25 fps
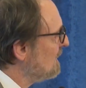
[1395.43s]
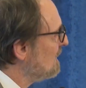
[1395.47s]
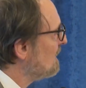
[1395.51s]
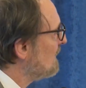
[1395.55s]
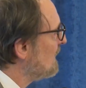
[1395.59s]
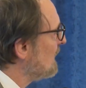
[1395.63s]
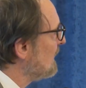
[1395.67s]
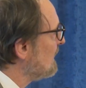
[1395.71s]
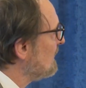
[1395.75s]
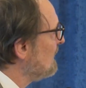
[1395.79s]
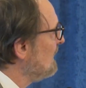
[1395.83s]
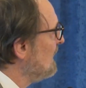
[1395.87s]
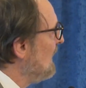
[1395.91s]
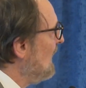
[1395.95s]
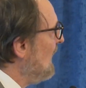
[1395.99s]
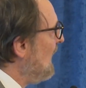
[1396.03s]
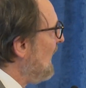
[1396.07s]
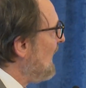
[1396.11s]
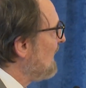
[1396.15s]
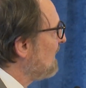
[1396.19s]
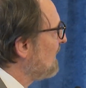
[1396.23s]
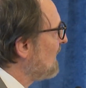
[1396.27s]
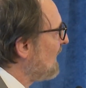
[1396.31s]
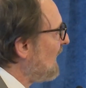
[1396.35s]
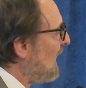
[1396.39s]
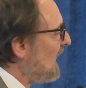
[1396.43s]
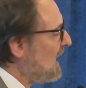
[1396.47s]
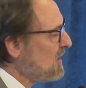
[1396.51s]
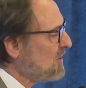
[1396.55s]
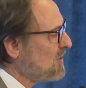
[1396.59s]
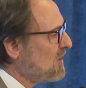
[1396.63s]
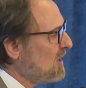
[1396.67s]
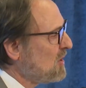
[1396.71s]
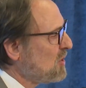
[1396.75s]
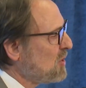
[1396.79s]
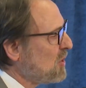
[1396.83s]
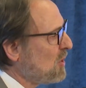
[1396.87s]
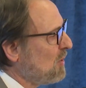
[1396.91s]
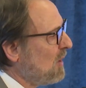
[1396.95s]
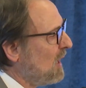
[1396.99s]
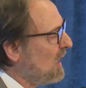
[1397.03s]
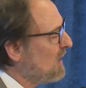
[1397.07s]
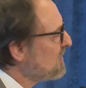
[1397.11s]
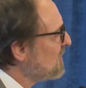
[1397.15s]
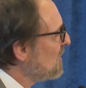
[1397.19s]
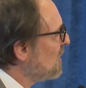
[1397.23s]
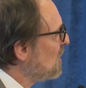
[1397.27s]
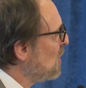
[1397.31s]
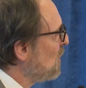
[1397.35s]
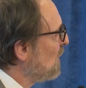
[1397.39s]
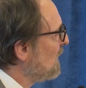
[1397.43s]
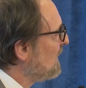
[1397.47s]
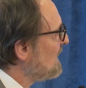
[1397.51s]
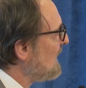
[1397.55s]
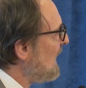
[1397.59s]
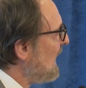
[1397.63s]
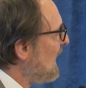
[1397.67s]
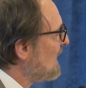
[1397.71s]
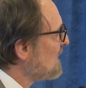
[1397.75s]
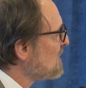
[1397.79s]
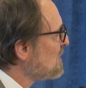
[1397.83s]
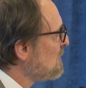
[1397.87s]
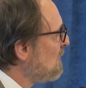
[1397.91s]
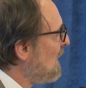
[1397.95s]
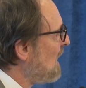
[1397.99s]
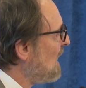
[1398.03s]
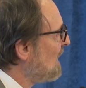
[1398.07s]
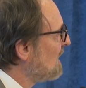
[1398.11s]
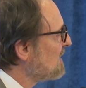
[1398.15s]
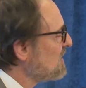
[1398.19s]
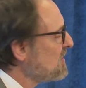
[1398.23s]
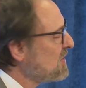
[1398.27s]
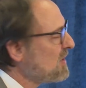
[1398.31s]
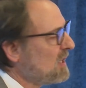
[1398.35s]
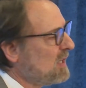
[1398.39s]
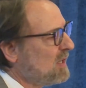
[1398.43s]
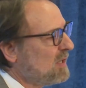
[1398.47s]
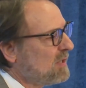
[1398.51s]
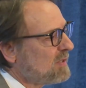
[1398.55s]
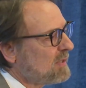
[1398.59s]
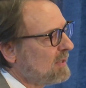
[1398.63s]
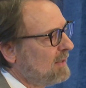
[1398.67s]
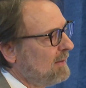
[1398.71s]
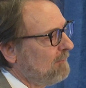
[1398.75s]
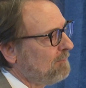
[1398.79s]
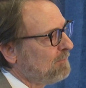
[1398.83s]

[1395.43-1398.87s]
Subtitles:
Okay? And the last issue has to do with tax policies.